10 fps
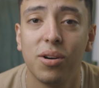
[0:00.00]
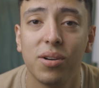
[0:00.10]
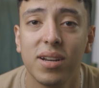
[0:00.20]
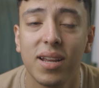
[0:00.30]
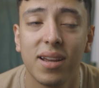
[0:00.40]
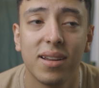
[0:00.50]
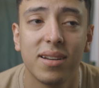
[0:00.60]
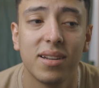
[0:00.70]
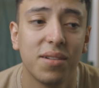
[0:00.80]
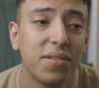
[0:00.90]
going,
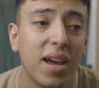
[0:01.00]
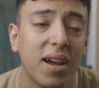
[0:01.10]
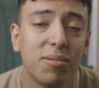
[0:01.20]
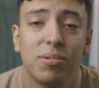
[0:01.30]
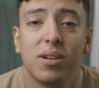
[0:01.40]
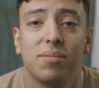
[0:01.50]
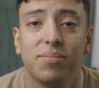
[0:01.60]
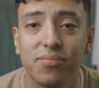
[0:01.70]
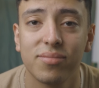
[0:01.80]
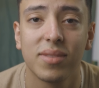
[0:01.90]
and if not, well,
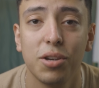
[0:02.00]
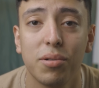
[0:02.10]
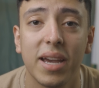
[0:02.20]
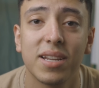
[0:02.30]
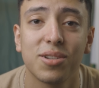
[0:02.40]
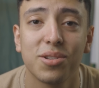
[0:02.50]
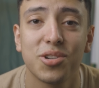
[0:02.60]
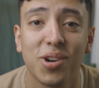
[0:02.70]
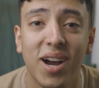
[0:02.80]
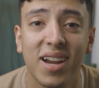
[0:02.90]
you cancel the
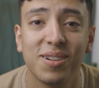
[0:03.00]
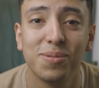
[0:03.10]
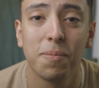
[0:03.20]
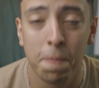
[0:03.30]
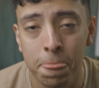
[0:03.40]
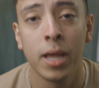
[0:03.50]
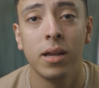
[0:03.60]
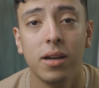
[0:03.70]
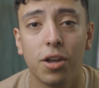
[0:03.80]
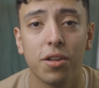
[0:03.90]
trial.
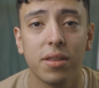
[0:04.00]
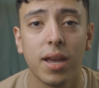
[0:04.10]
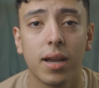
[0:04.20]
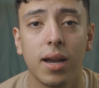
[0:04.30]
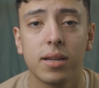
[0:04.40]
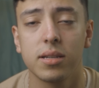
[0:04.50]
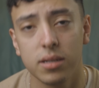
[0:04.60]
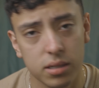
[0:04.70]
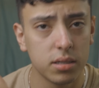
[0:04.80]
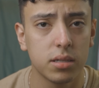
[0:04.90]
Other than that, guys,
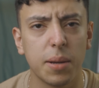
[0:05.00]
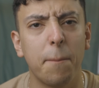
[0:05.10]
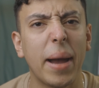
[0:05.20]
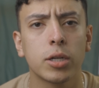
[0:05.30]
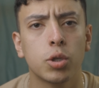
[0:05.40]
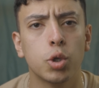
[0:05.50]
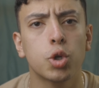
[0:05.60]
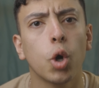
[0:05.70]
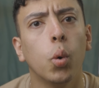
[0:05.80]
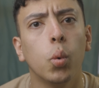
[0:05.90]
let's get back to the
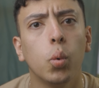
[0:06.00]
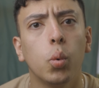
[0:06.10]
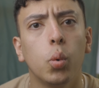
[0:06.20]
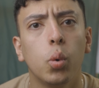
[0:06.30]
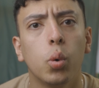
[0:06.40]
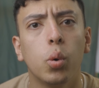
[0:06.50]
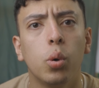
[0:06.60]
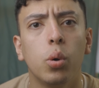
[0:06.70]
show. The first